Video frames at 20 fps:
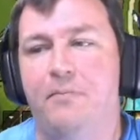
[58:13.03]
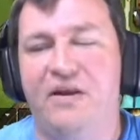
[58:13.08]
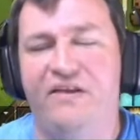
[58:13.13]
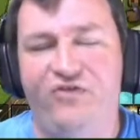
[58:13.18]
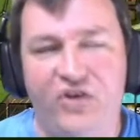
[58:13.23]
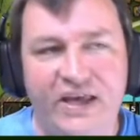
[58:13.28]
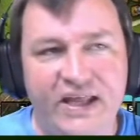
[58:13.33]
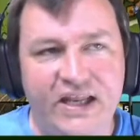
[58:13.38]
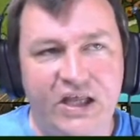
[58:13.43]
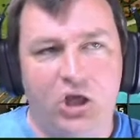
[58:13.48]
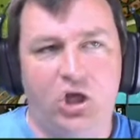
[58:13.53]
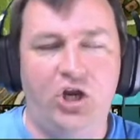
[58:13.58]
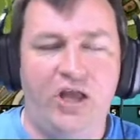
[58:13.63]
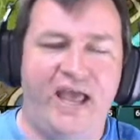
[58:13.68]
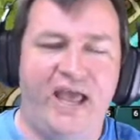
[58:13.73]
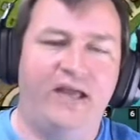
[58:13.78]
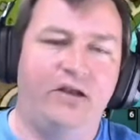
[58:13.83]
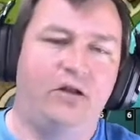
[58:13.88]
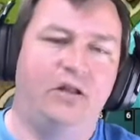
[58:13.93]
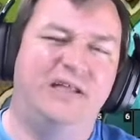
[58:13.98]
But if you get a good
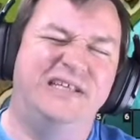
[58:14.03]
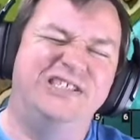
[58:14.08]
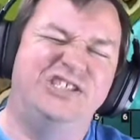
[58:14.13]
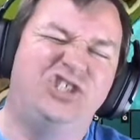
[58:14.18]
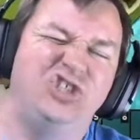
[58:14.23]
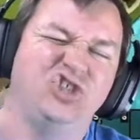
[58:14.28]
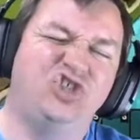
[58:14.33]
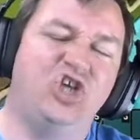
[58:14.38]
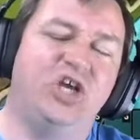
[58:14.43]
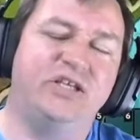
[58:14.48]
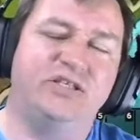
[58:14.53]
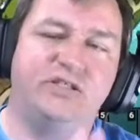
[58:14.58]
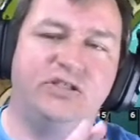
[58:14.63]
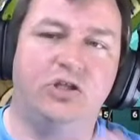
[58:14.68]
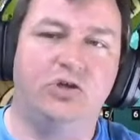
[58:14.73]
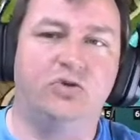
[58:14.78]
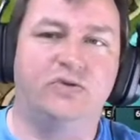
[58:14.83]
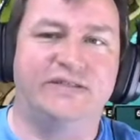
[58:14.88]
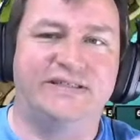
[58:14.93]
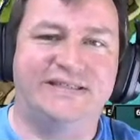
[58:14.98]
handle on just
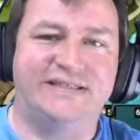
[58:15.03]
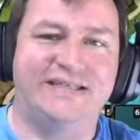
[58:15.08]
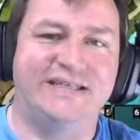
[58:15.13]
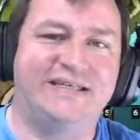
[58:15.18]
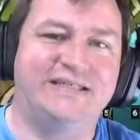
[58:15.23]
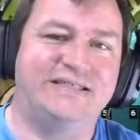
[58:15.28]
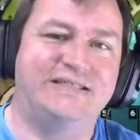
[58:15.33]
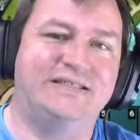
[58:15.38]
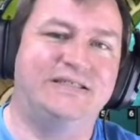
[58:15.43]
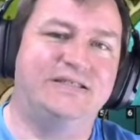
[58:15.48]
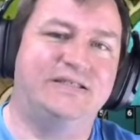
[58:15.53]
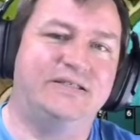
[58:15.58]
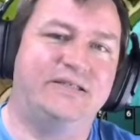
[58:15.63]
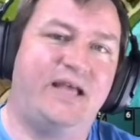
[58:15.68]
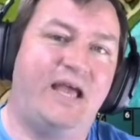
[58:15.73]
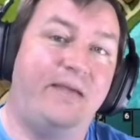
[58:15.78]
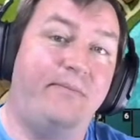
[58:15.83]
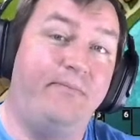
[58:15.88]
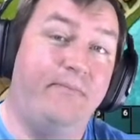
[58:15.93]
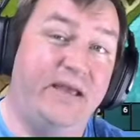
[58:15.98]
those 6
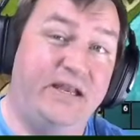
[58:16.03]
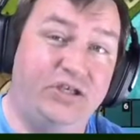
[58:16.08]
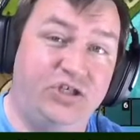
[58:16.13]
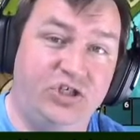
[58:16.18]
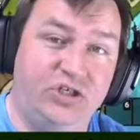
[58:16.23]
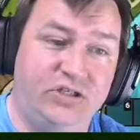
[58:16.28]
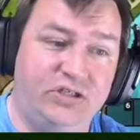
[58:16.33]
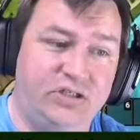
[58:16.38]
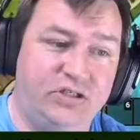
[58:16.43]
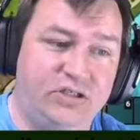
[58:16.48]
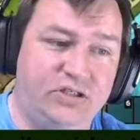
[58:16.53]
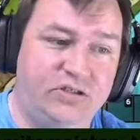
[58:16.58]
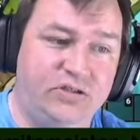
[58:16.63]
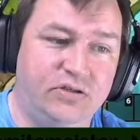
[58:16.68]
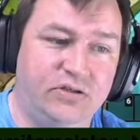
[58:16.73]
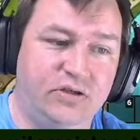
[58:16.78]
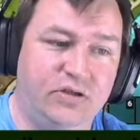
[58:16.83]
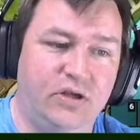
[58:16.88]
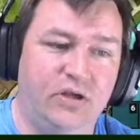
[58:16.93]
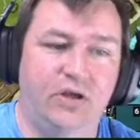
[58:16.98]
I mentioned,
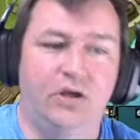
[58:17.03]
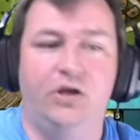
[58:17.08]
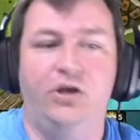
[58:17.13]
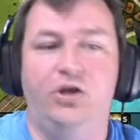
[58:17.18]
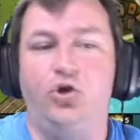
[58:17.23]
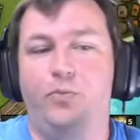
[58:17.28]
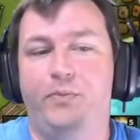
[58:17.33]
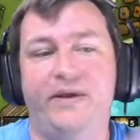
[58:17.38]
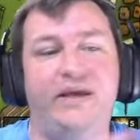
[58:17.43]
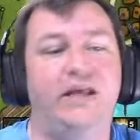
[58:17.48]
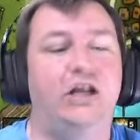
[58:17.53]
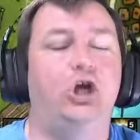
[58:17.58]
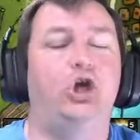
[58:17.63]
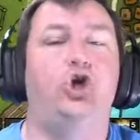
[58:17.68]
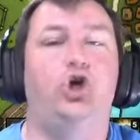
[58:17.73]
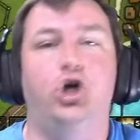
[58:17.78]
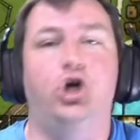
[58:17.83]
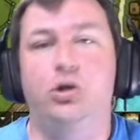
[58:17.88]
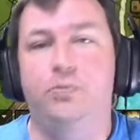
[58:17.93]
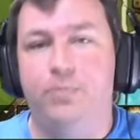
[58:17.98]
you'll be in a
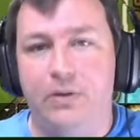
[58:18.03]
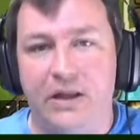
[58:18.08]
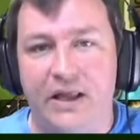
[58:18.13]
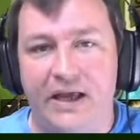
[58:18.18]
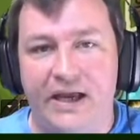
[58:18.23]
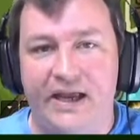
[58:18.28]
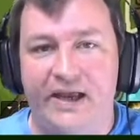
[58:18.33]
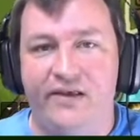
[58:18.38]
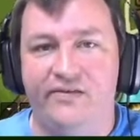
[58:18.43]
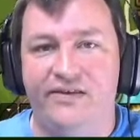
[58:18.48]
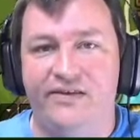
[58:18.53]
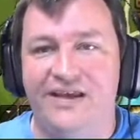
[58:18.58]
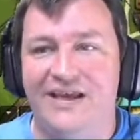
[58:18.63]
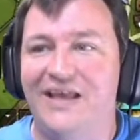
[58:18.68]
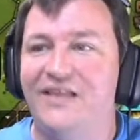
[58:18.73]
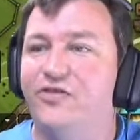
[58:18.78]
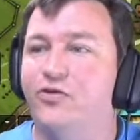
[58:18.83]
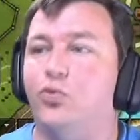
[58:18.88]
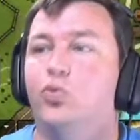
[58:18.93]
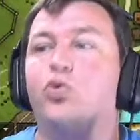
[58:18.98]
good place to
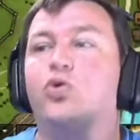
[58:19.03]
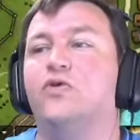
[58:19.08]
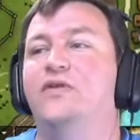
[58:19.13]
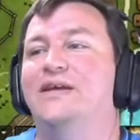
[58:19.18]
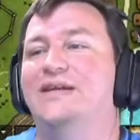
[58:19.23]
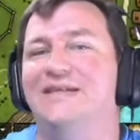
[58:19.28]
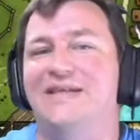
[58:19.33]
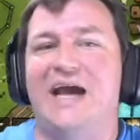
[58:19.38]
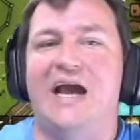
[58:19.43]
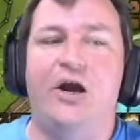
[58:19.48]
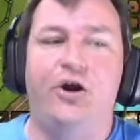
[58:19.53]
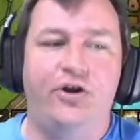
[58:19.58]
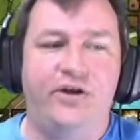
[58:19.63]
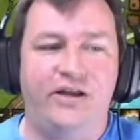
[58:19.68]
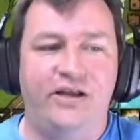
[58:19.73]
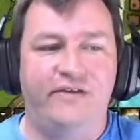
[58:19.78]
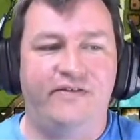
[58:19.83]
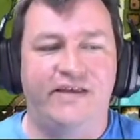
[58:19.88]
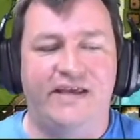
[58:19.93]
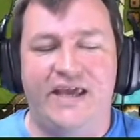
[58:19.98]
get through the
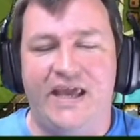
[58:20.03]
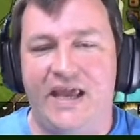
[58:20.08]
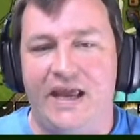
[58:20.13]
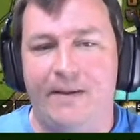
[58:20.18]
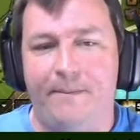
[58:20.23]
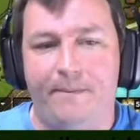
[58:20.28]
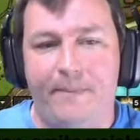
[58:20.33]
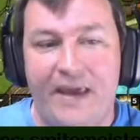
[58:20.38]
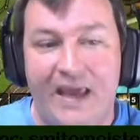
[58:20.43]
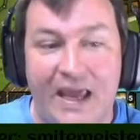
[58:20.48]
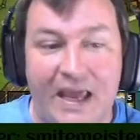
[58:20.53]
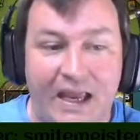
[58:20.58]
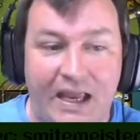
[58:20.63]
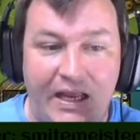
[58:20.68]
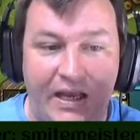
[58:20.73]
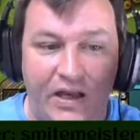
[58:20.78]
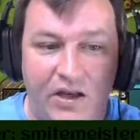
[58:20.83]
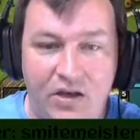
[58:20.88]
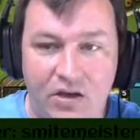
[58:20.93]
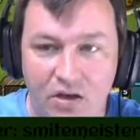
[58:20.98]
entirety of the
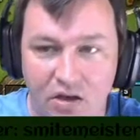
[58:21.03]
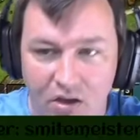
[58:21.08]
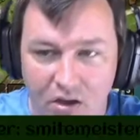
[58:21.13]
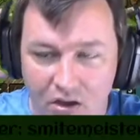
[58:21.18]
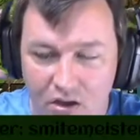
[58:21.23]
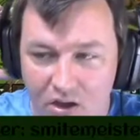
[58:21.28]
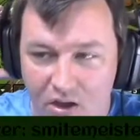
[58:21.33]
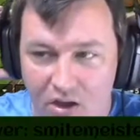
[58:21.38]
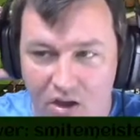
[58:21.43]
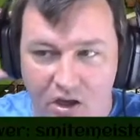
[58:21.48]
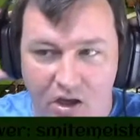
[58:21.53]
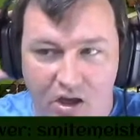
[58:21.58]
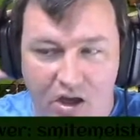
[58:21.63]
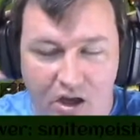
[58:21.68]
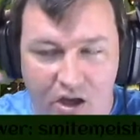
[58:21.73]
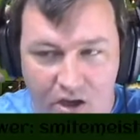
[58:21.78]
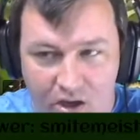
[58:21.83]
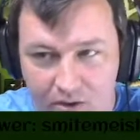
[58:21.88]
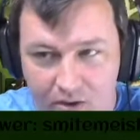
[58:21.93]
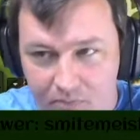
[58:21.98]
campaign,
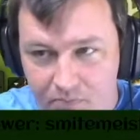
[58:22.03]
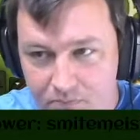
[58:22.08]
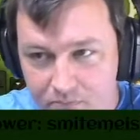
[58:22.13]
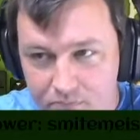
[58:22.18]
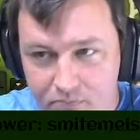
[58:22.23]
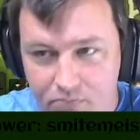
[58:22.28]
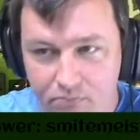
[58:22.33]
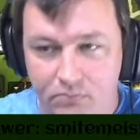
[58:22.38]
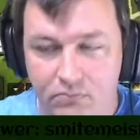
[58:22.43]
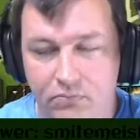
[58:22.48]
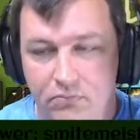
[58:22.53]
and